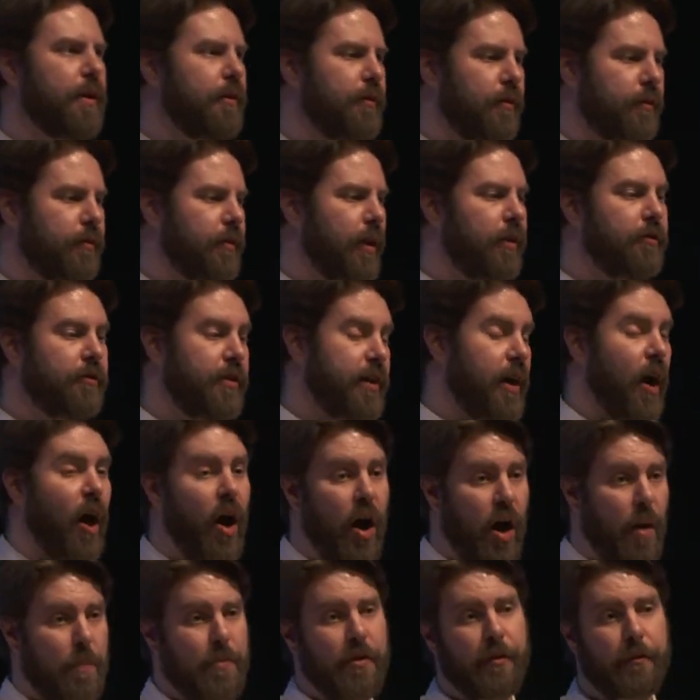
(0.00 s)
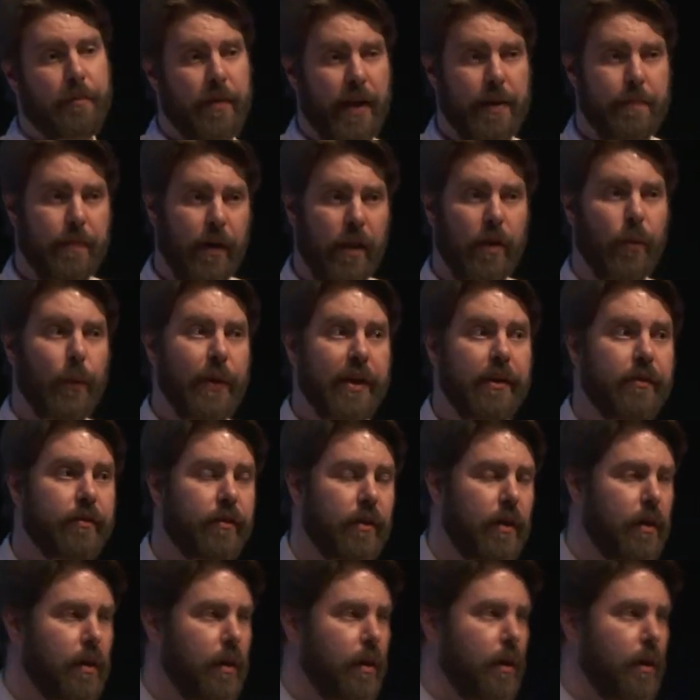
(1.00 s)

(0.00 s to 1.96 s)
It's essentially a harp that's played by the wind.